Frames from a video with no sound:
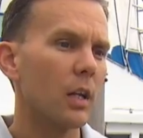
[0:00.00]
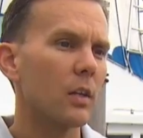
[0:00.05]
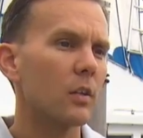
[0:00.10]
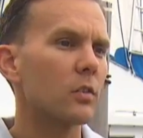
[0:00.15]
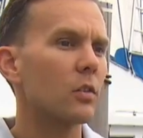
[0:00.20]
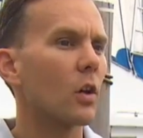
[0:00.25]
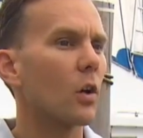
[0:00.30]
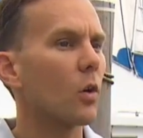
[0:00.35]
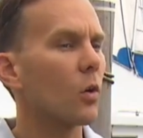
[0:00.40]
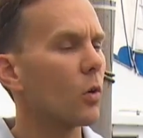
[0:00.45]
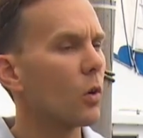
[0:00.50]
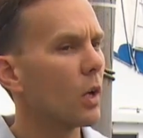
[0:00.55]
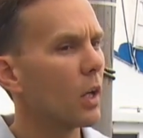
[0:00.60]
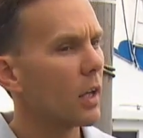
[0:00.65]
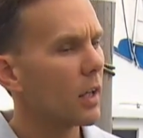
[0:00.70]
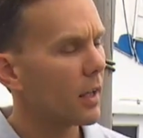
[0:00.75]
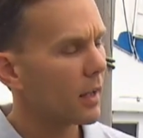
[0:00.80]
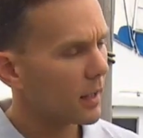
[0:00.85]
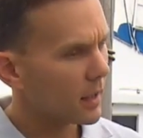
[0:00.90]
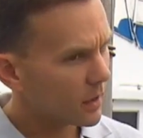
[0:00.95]
So
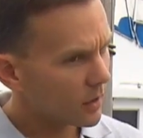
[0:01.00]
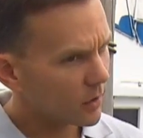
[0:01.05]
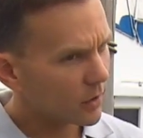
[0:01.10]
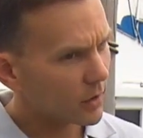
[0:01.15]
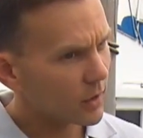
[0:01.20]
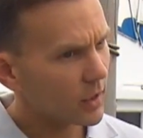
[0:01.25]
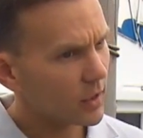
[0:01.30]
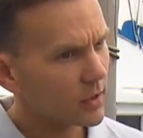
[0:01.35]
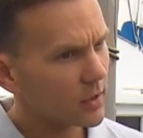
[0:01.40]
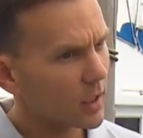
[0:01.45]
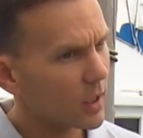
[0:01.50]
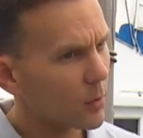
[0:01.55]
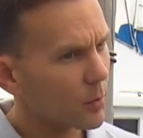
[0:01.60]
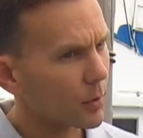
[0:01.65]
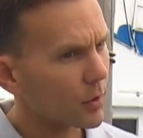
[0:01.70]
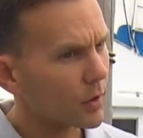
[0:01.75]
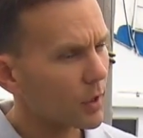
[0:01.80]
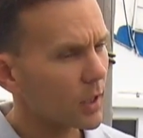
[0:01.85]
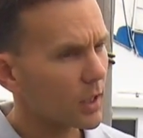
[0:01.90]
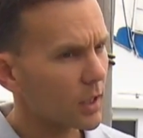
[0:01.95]
here in the east end in
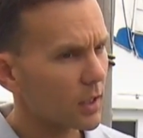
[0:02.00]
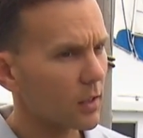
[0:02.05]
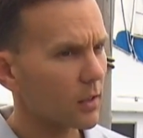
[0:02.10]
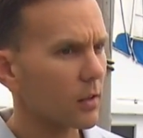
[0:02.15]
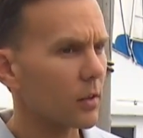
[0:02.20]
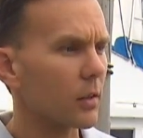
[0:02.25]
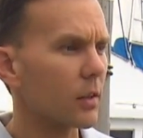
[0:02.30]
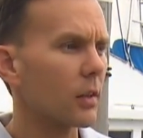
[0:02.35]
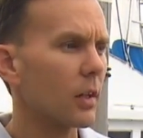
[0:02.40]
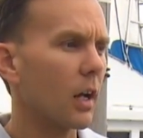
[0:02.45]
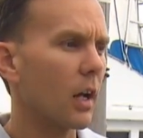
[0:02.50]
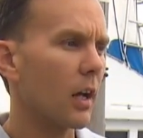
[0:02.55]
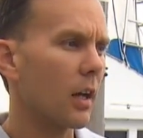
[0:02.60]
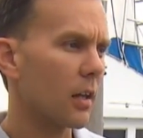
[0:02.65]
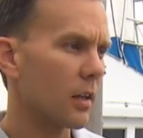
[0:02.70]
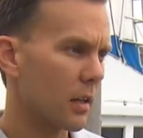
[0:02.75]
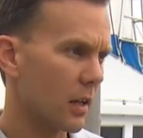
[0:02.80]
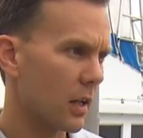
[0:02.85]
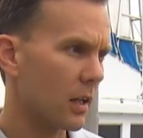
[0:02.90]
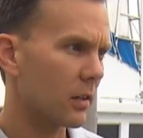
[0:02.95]
particular,
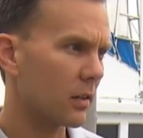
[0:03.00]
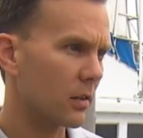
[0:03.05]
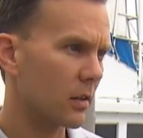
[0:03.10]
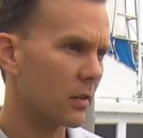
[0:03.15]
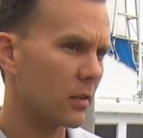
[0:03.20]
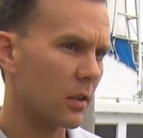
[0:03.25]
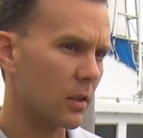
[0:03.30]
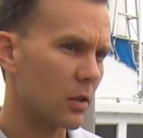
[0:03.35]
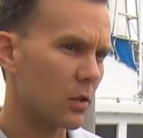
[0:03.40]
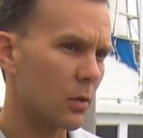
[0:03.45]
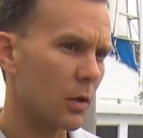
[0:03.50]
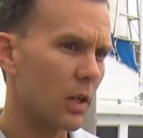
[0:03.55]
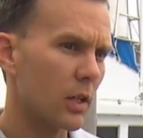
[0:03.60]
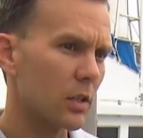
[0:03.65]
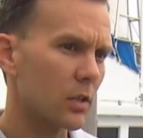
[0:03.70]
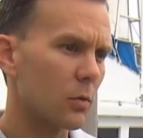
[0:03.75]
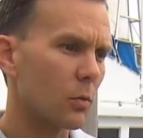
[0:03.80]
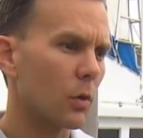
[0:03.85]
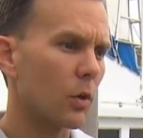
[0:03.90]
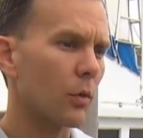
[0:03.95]
it's the
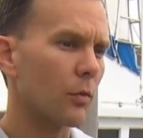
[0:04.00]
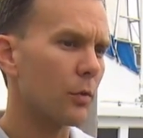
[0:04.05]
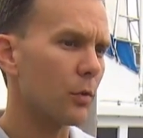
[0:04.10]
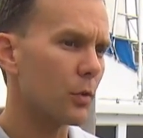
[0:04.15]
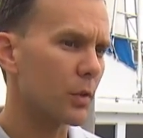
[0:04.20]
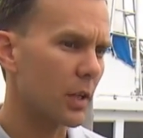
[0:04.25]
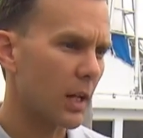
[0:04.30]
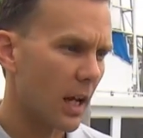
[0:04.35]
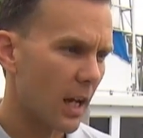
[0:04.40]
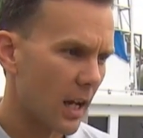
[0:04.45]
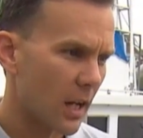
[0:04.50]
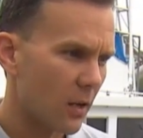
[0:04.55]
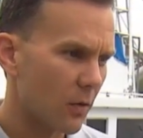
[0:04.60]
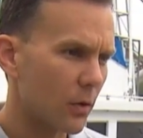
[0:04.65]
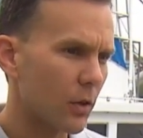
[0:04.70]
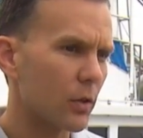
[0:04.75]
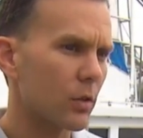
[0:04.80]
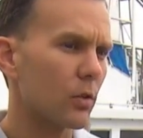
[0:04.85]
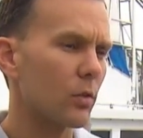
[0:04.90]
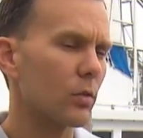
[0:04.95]
situation where if you can
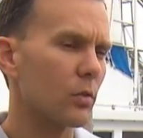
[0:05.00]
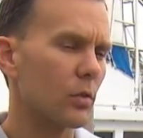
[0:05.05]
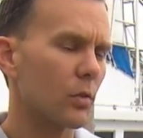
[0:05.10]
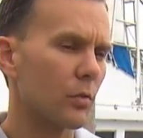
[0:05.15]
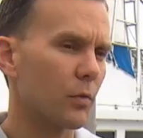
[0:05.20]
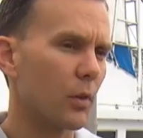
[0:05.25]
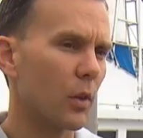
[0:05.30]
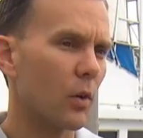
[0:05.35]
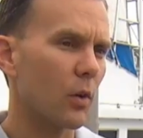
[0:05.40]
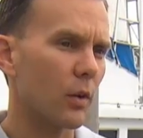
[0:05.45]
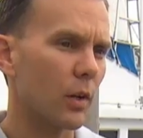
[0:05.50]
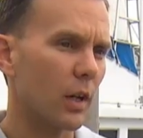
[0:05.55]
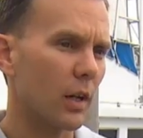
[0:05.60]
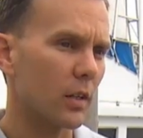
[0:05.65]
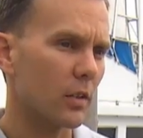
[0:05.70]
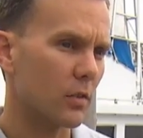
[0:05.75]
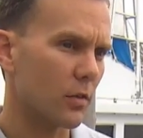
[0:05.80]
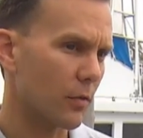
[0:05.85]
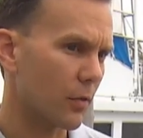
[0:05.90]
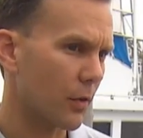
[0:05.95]
reduce the flow of
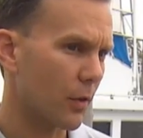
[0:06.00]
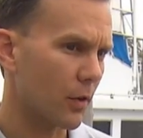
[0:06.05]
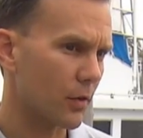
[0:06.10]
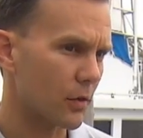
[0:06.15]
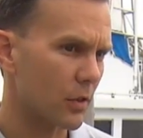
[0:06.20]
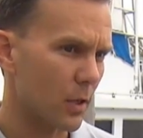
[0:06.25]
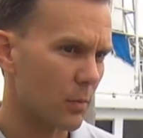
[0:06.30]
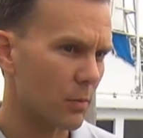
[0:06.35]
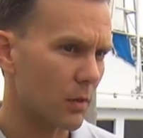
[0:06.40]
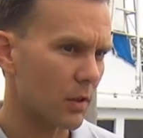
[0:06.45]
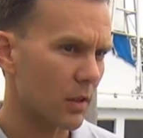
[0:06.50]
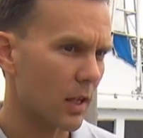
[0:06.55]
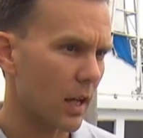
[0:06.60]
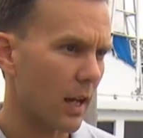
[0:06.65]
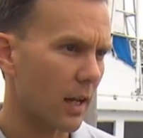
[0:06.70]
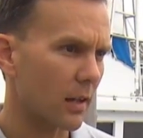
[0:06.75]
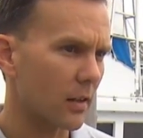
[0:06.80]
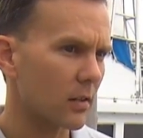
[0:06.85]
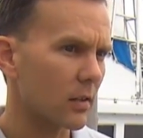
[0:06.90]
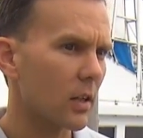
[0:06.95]
nitrogen from those septic
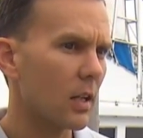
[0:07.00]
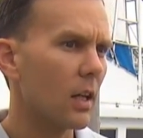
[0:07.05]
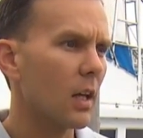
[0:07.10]
tanks,